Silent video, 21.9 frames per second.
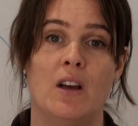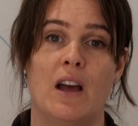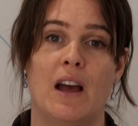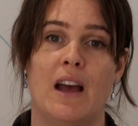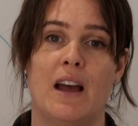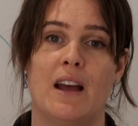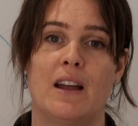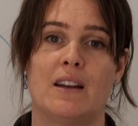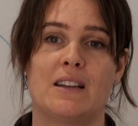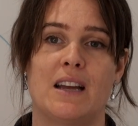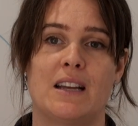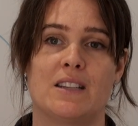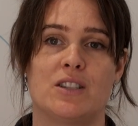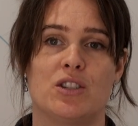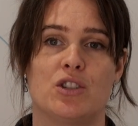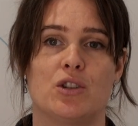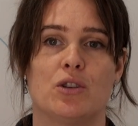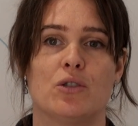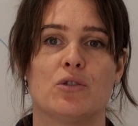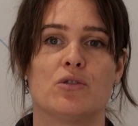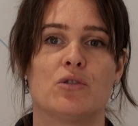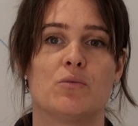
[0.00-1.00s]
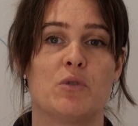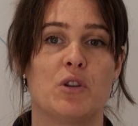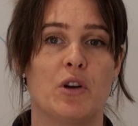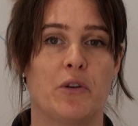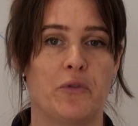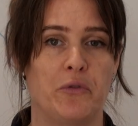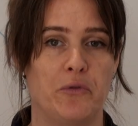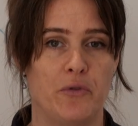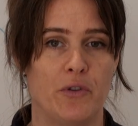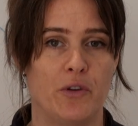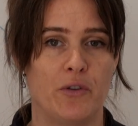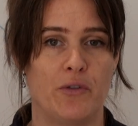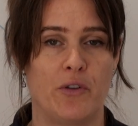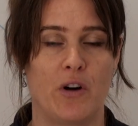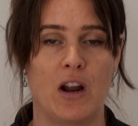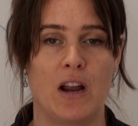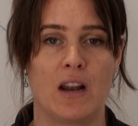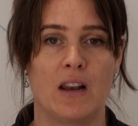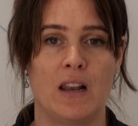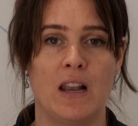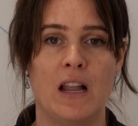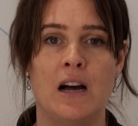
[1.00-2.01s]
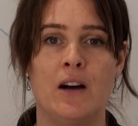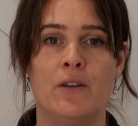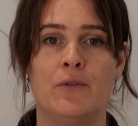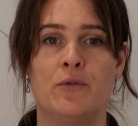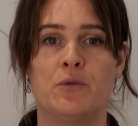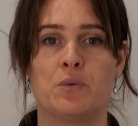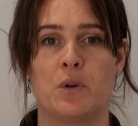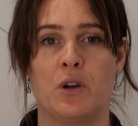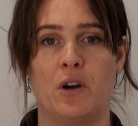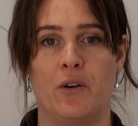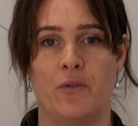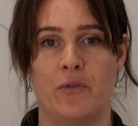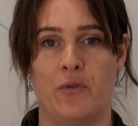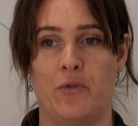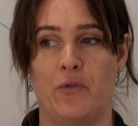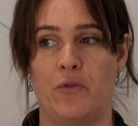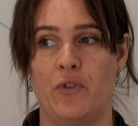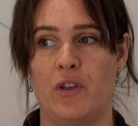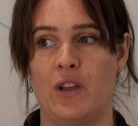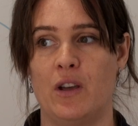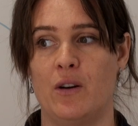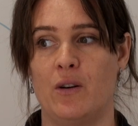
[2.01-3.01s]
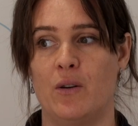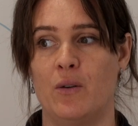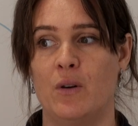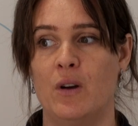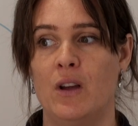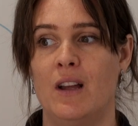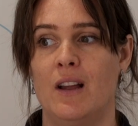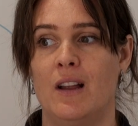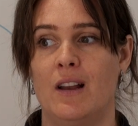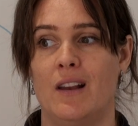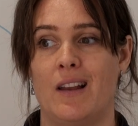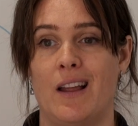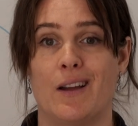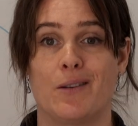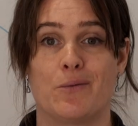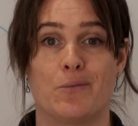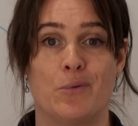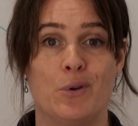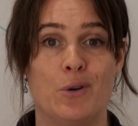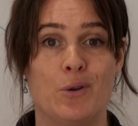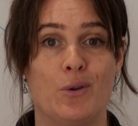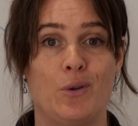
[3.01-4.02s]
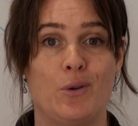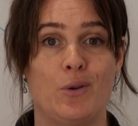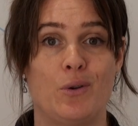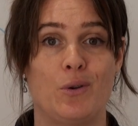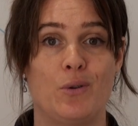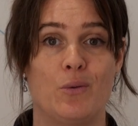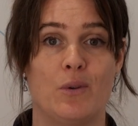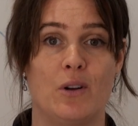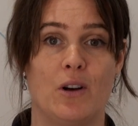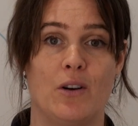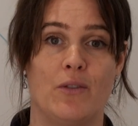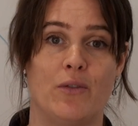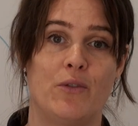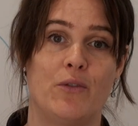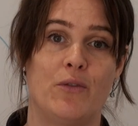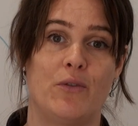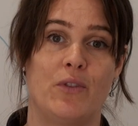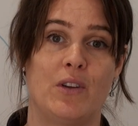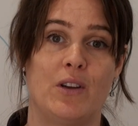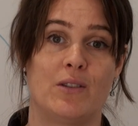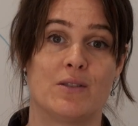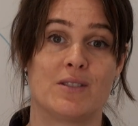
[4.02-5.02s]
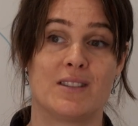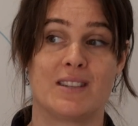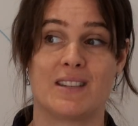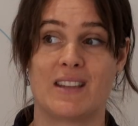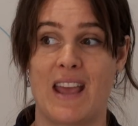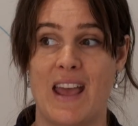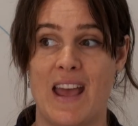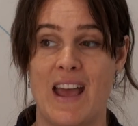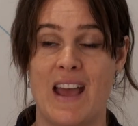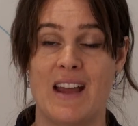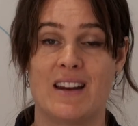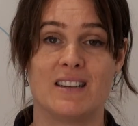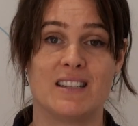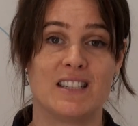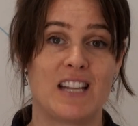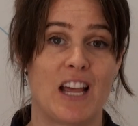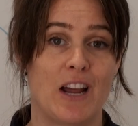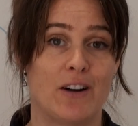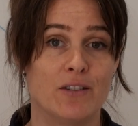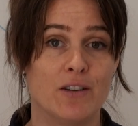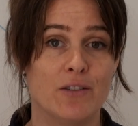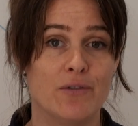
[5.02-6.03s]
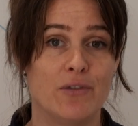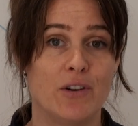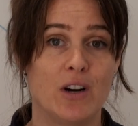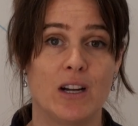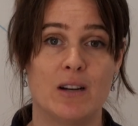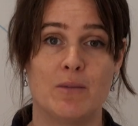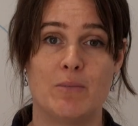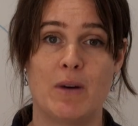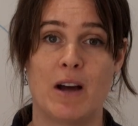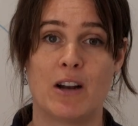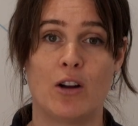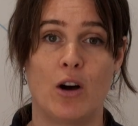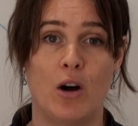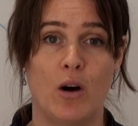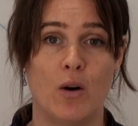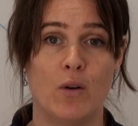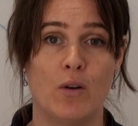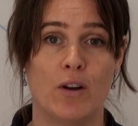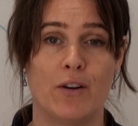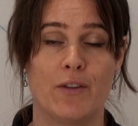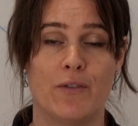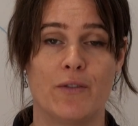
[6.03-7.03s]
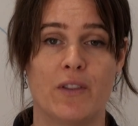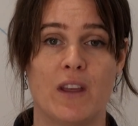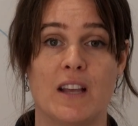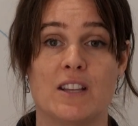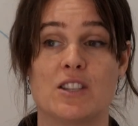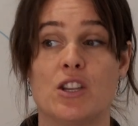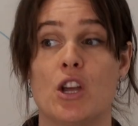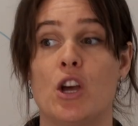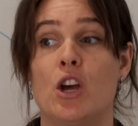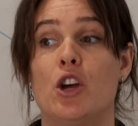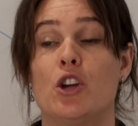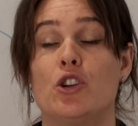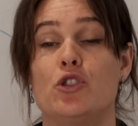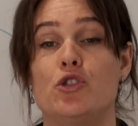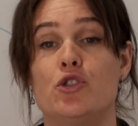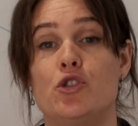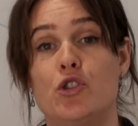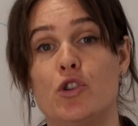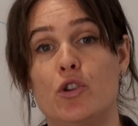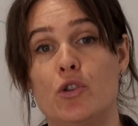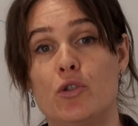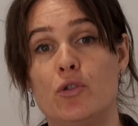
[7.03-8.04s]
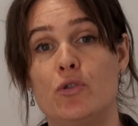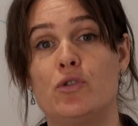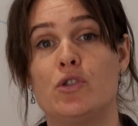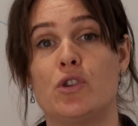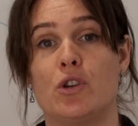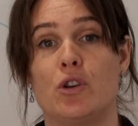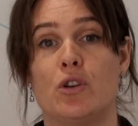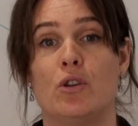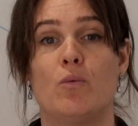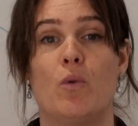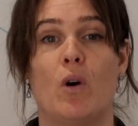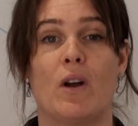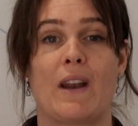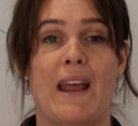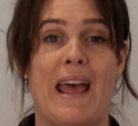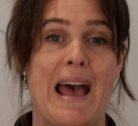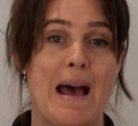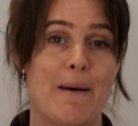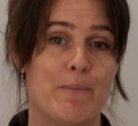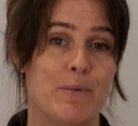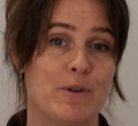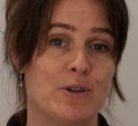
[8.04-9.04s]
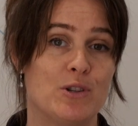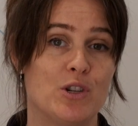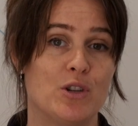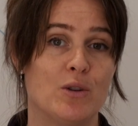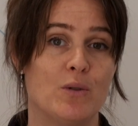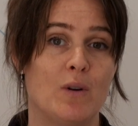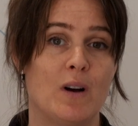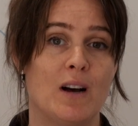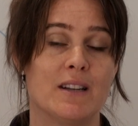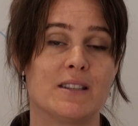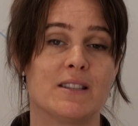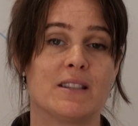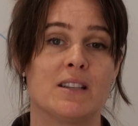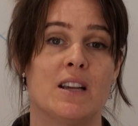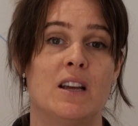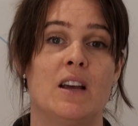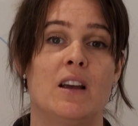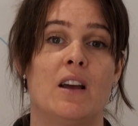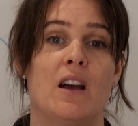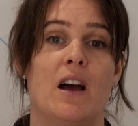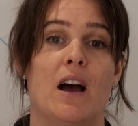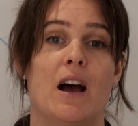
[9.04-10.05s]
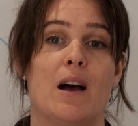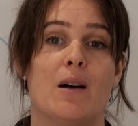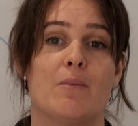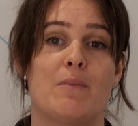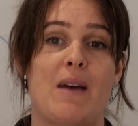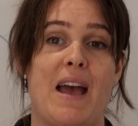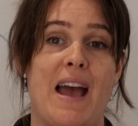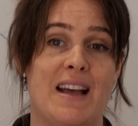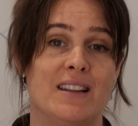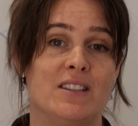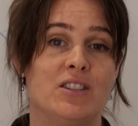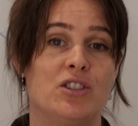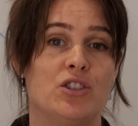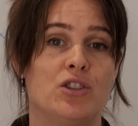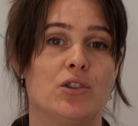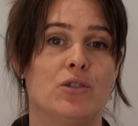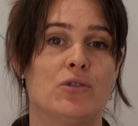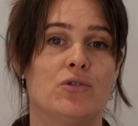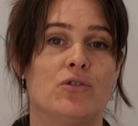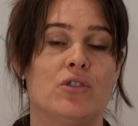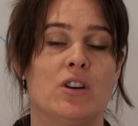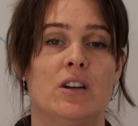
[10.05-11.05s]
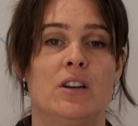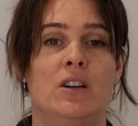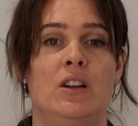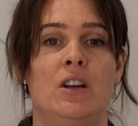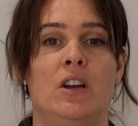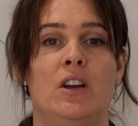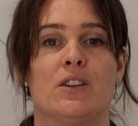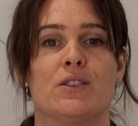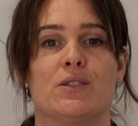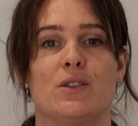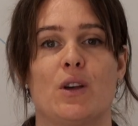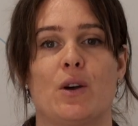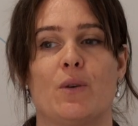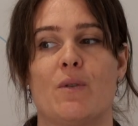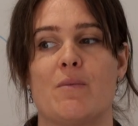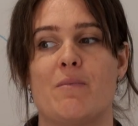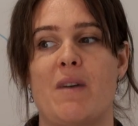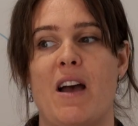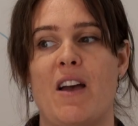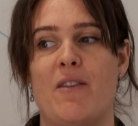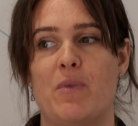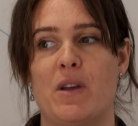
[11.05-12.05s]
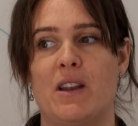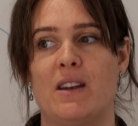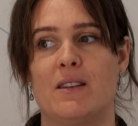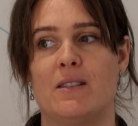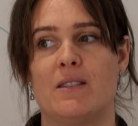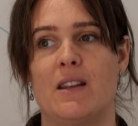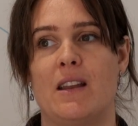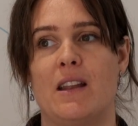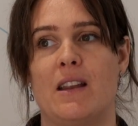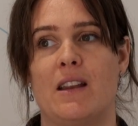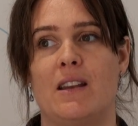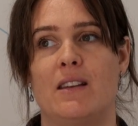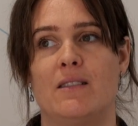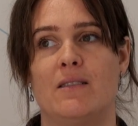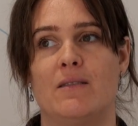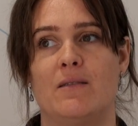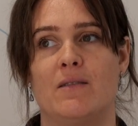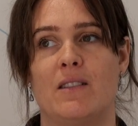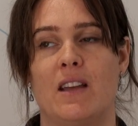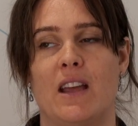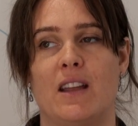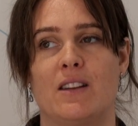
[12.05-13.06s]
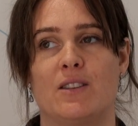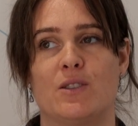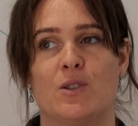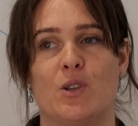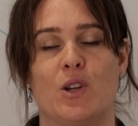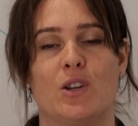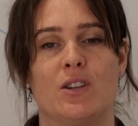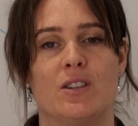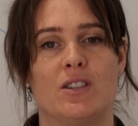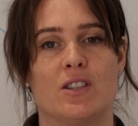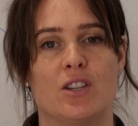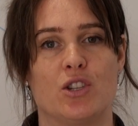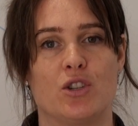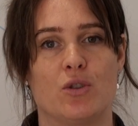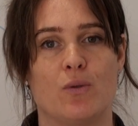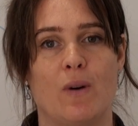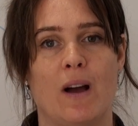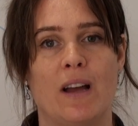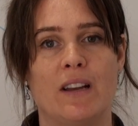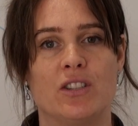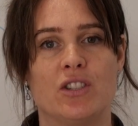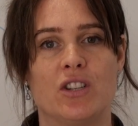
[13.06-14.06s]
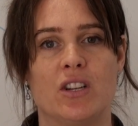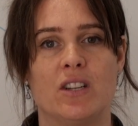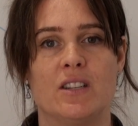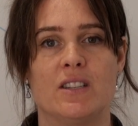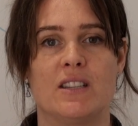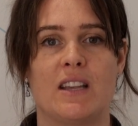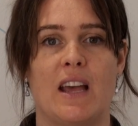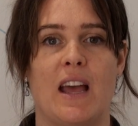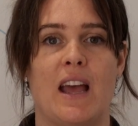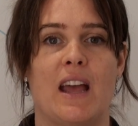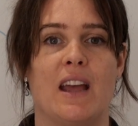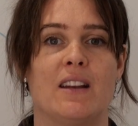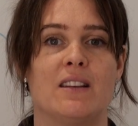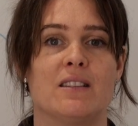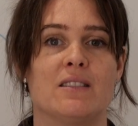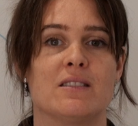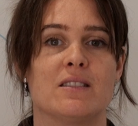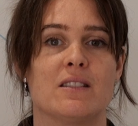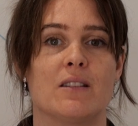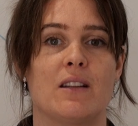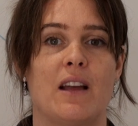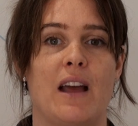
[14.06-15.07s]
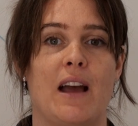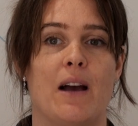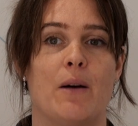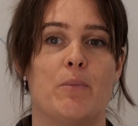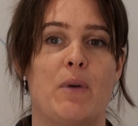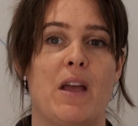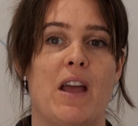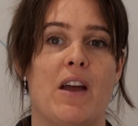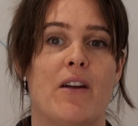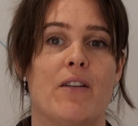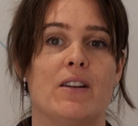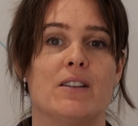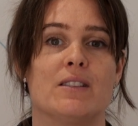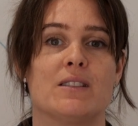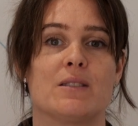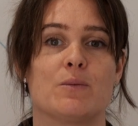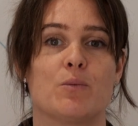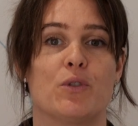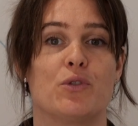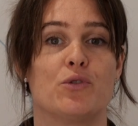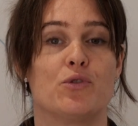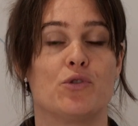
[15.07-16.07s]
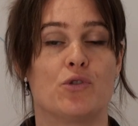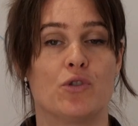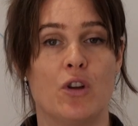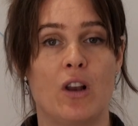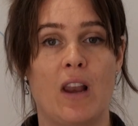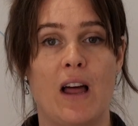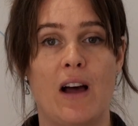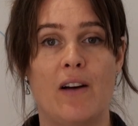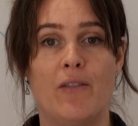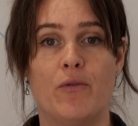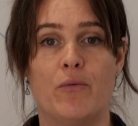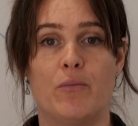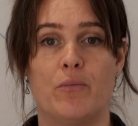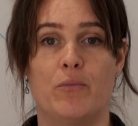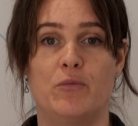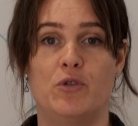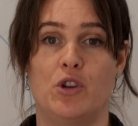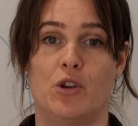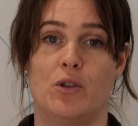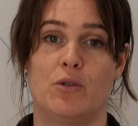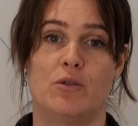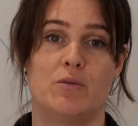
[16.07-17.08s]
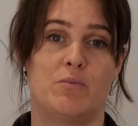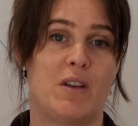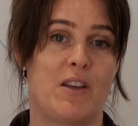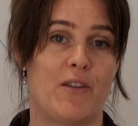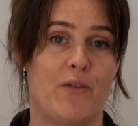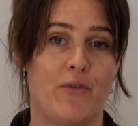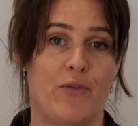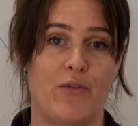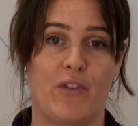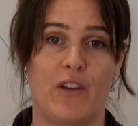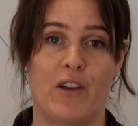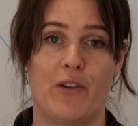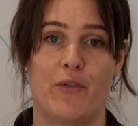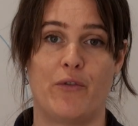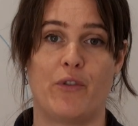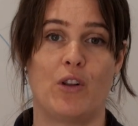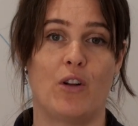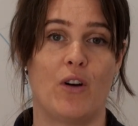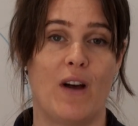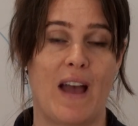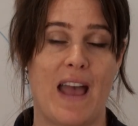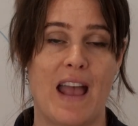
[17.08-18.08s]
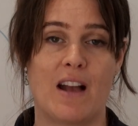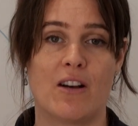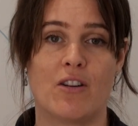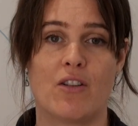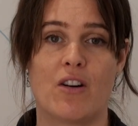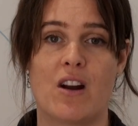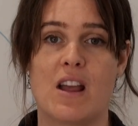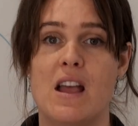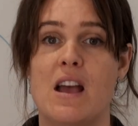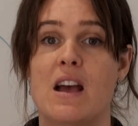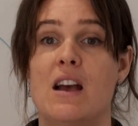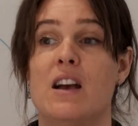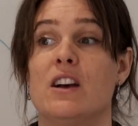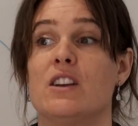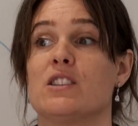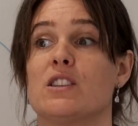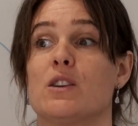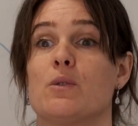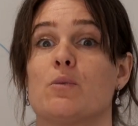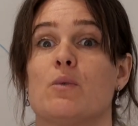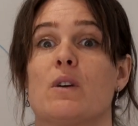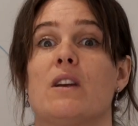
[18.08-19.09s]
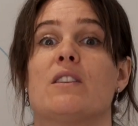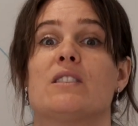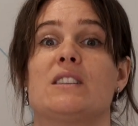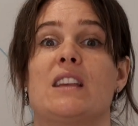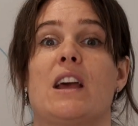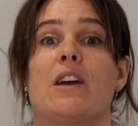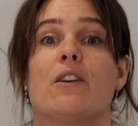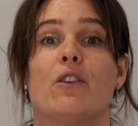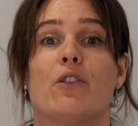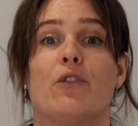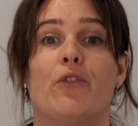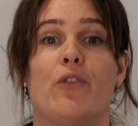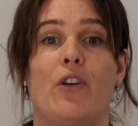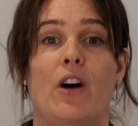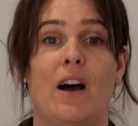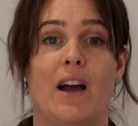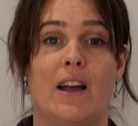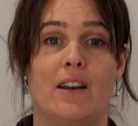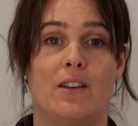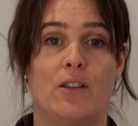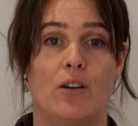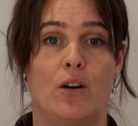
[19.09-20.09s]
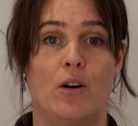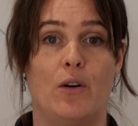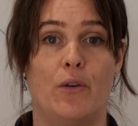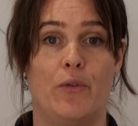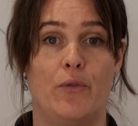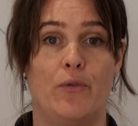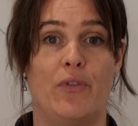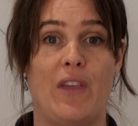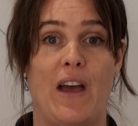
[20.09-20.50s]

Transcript: And as children, we often feel very unloved. We often feel like ridiculed. We often feel scared and terrified about a whole lot of things due to what happened to us as children. So we may have been in certain situations and our parents withdrew love due to being fearful or angry. So we're terrified of